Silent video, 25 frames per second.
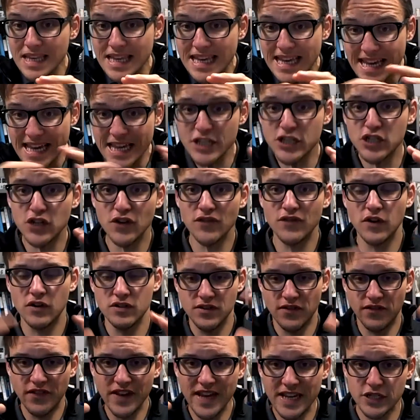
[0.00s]
each of
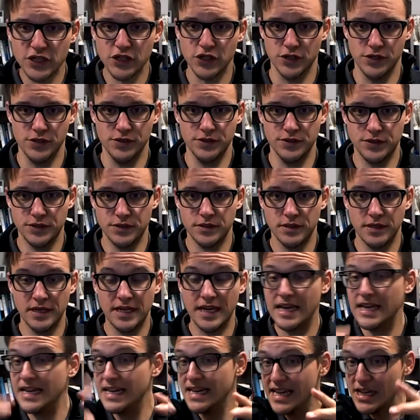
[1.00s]
those features
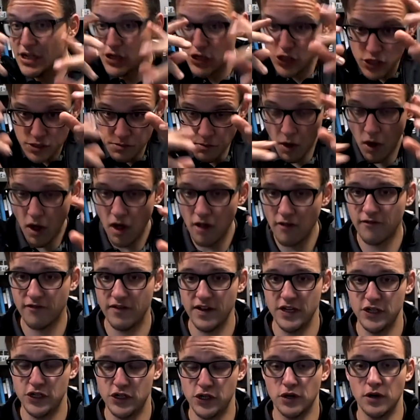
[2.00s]
and each small
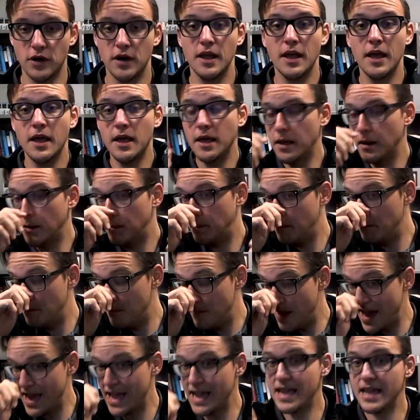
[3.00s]
feature
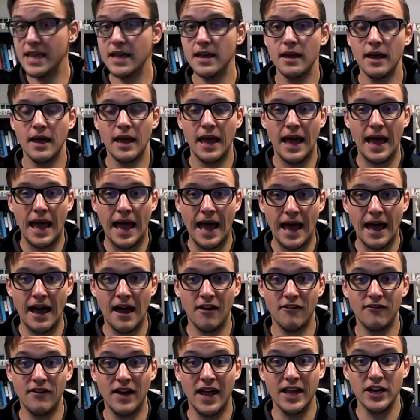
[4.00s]
may
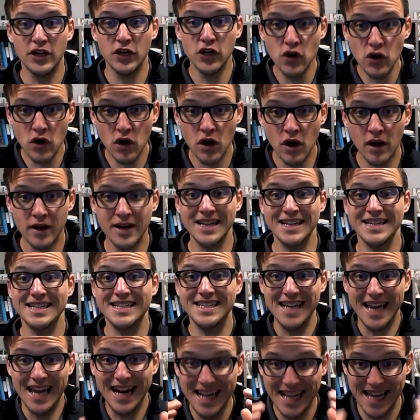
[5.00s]
have a neuron
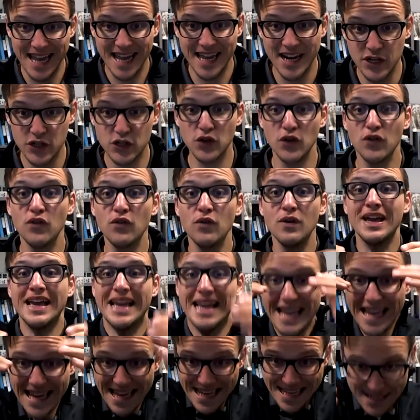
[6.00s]
dedicated to
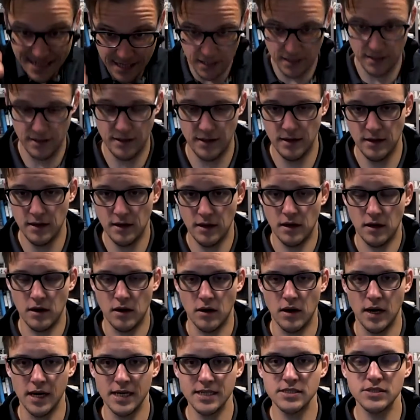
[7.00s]
it.
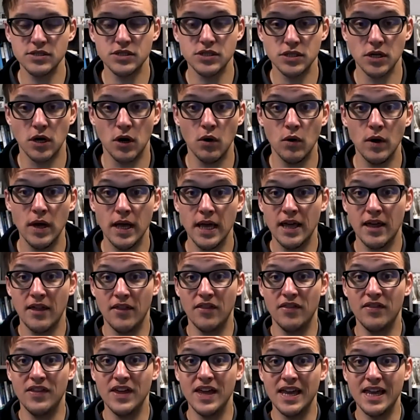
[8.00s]
All right, and so
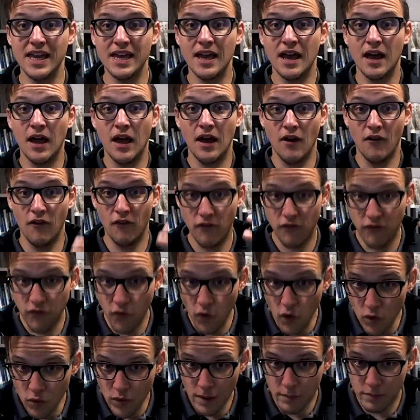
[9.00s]
the
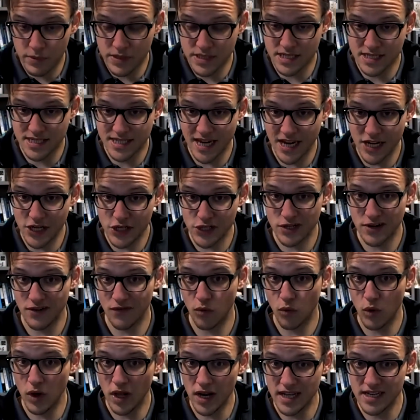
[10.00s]
full representation
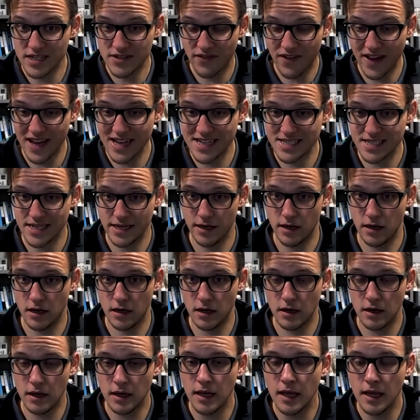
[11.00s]
of Willie's face here